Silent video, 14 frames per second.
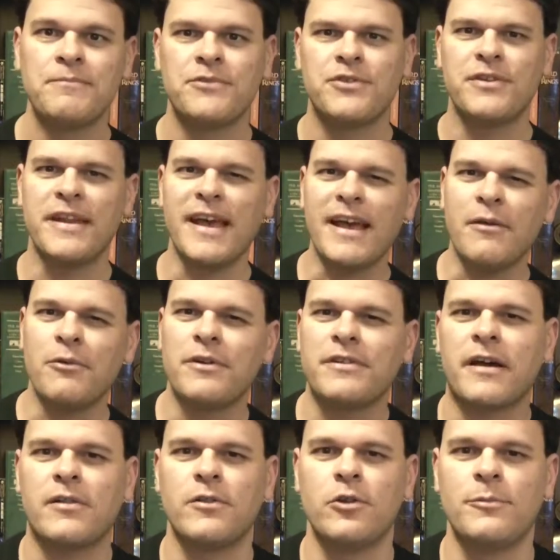So today I want to
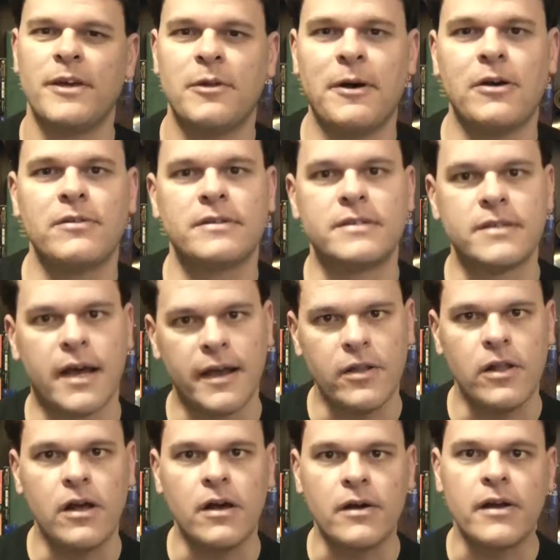talk a little bit about
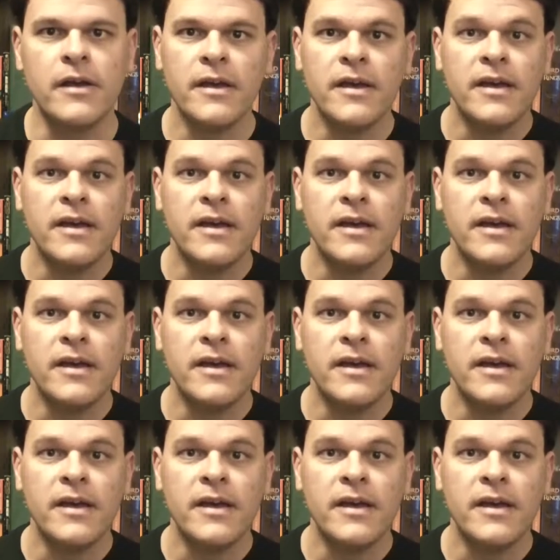dialogue.